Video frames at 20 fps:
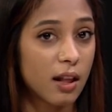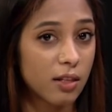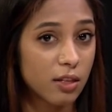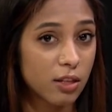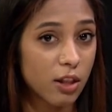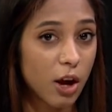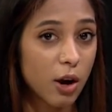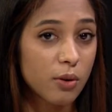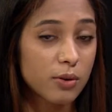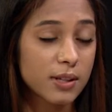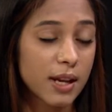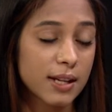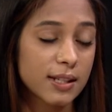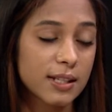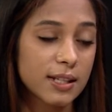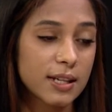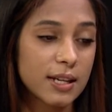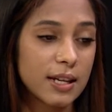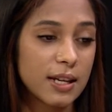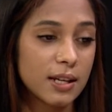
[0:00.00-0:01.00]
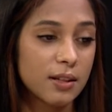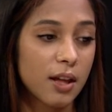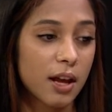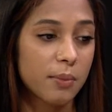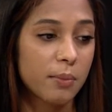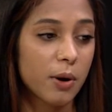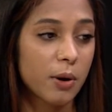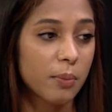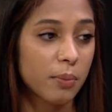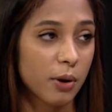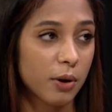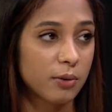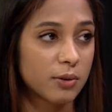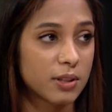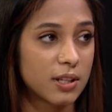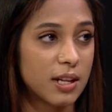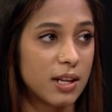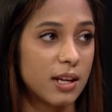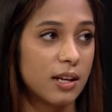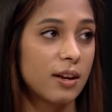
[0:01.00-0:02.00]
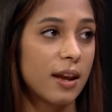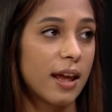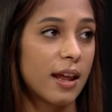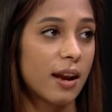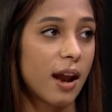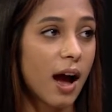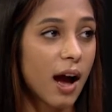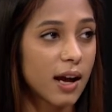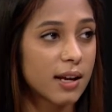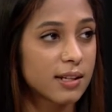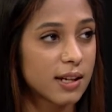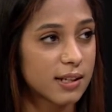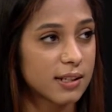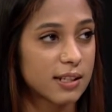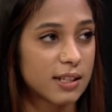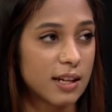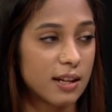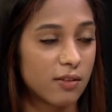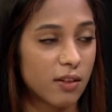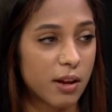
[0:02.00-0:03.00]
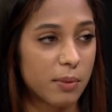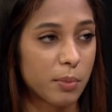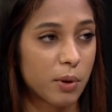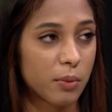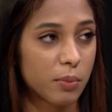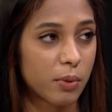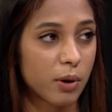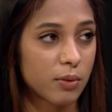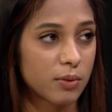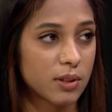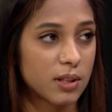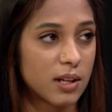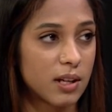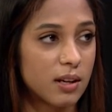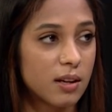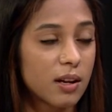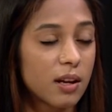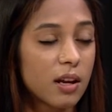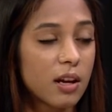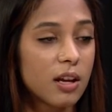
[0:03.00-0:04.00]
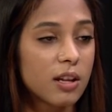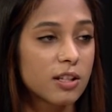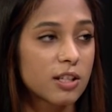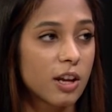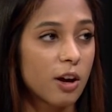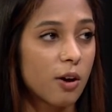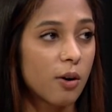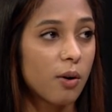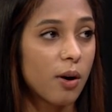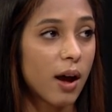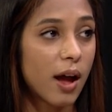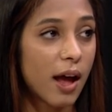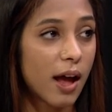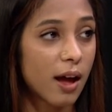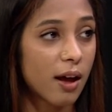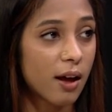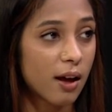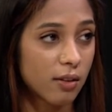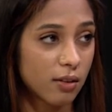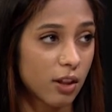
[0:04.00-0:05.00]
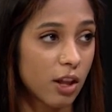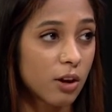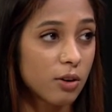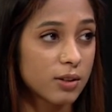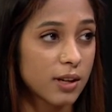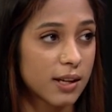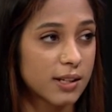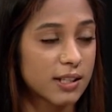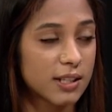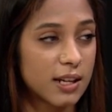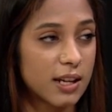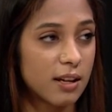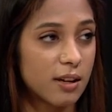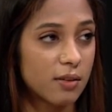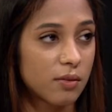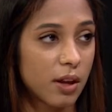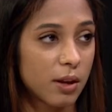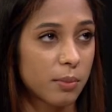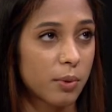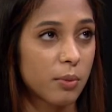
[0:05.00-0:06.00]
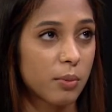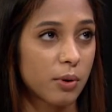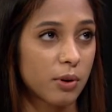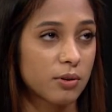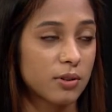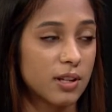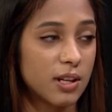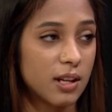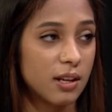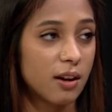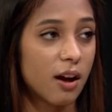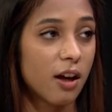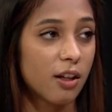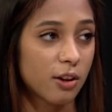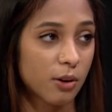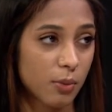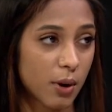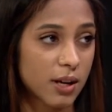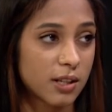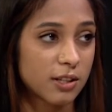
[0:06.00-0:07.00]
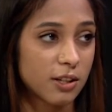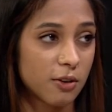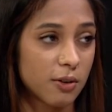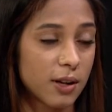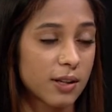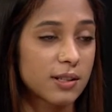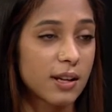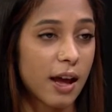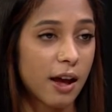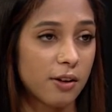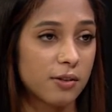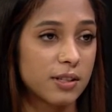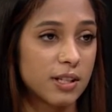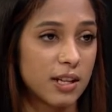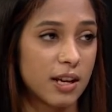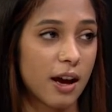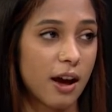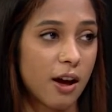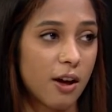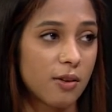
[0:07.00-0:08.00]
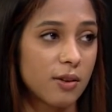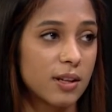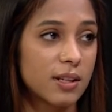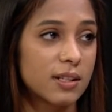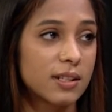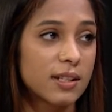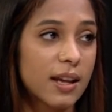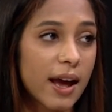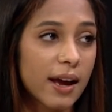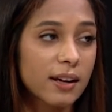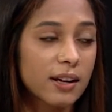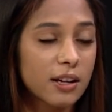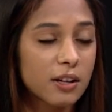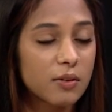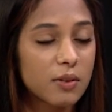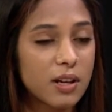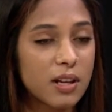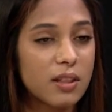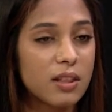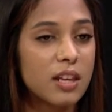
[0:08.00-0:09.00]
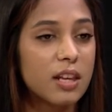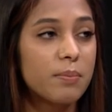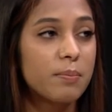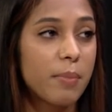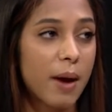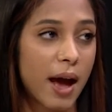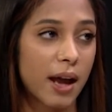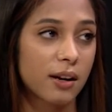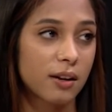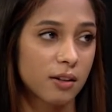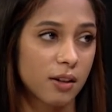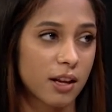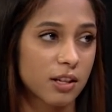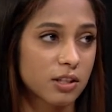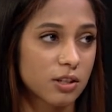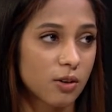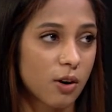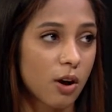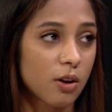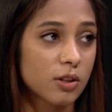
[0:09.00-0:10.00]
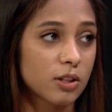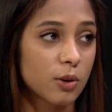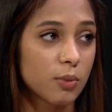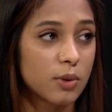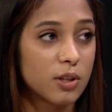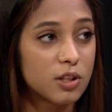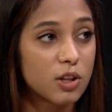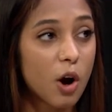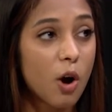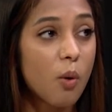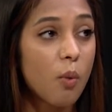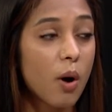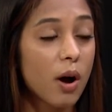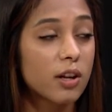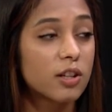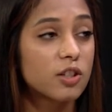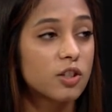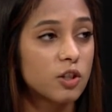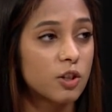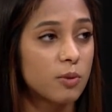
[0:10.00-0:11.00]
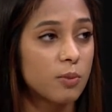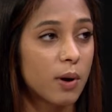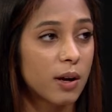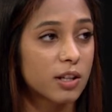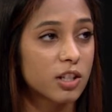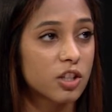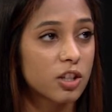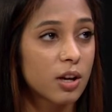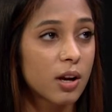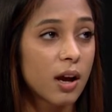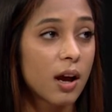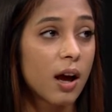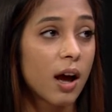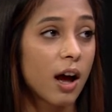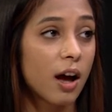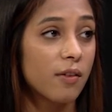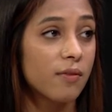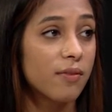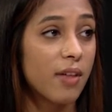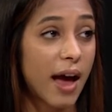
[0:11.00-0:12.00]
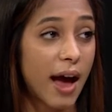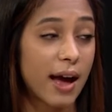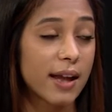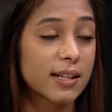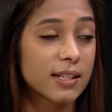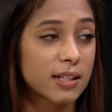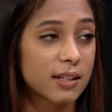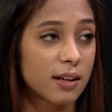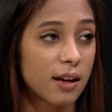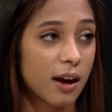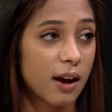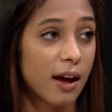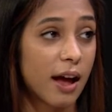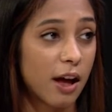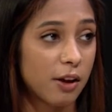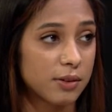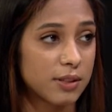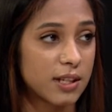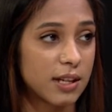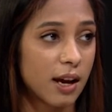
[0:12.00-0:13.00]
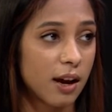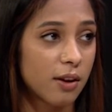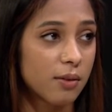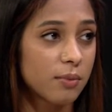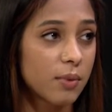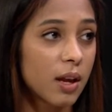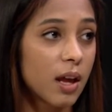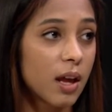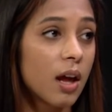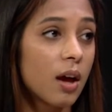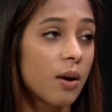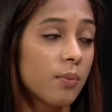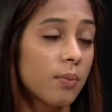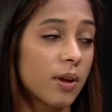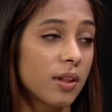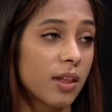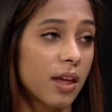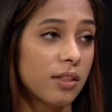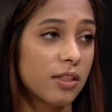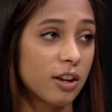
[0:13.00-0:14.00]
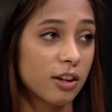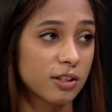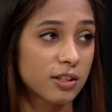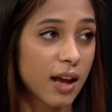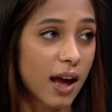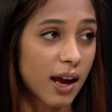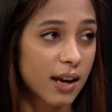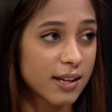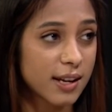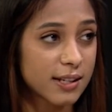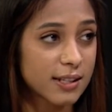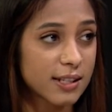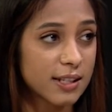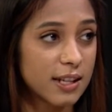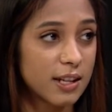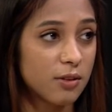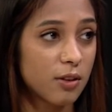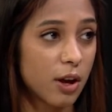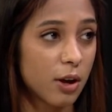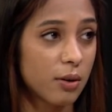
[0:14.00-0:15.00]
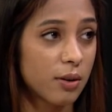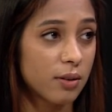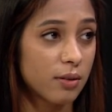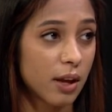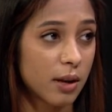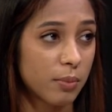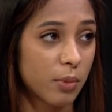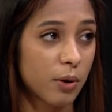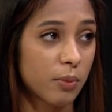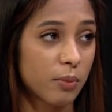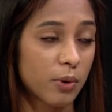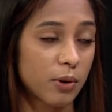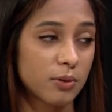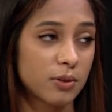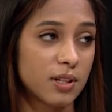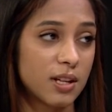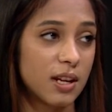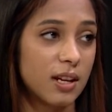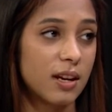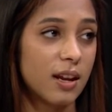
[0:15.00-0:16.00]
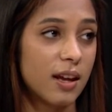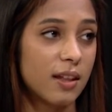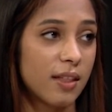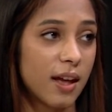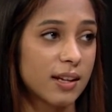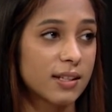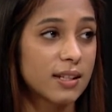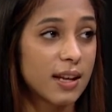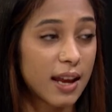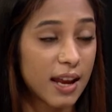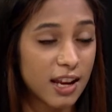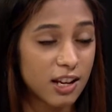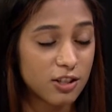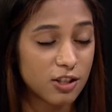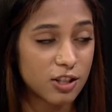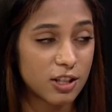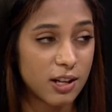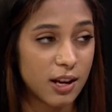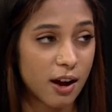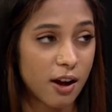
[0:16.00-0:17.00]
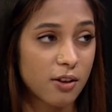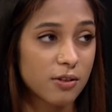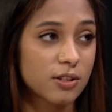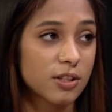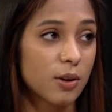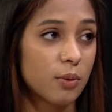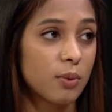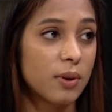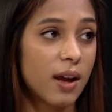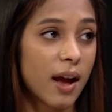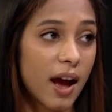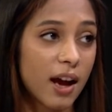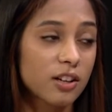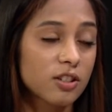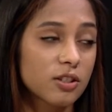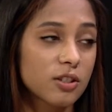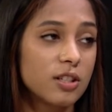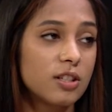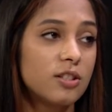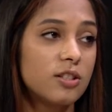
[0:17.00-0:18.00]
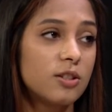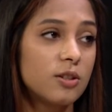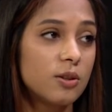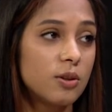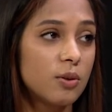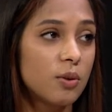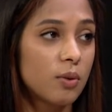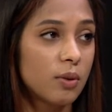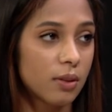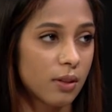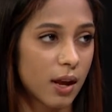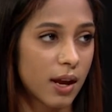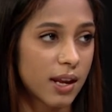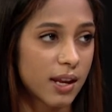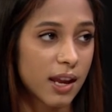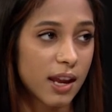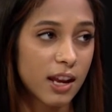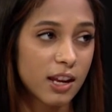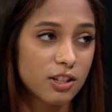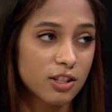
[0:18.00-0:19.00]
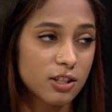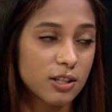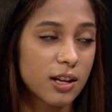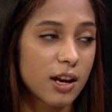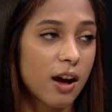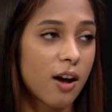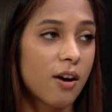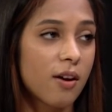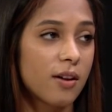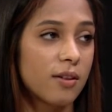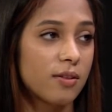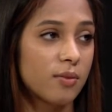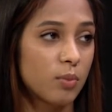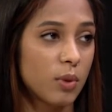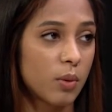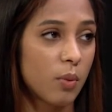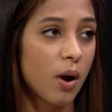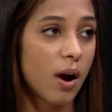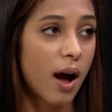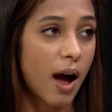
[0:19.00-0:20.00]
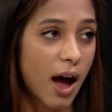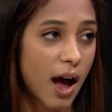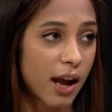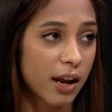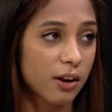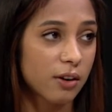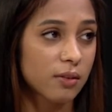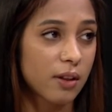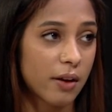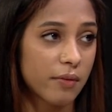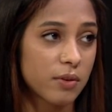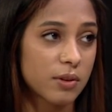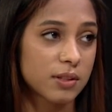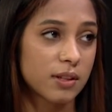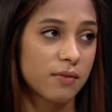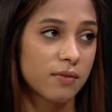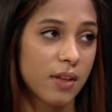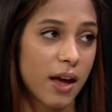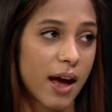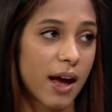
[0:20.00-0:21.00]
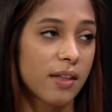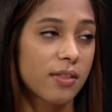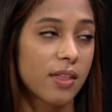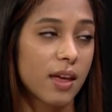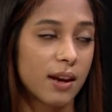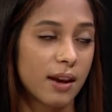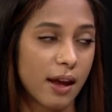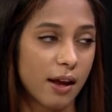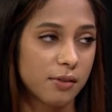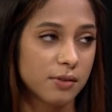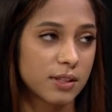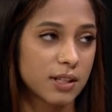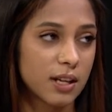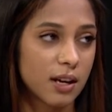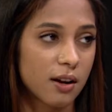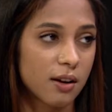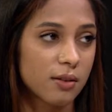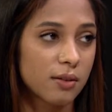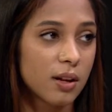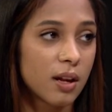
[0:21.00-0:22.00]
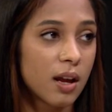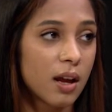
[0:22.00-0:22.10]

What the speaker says: low density lipoprotein and high density lipoprotein. So low density lipoprotein, otherwise known as LDL, is technically the bad cholesterol. So we don't want too much of that LDL. But then there's high density lipoprotein, and that's HDL. So we actually do like HDL, and we want higher levels of that than LDL.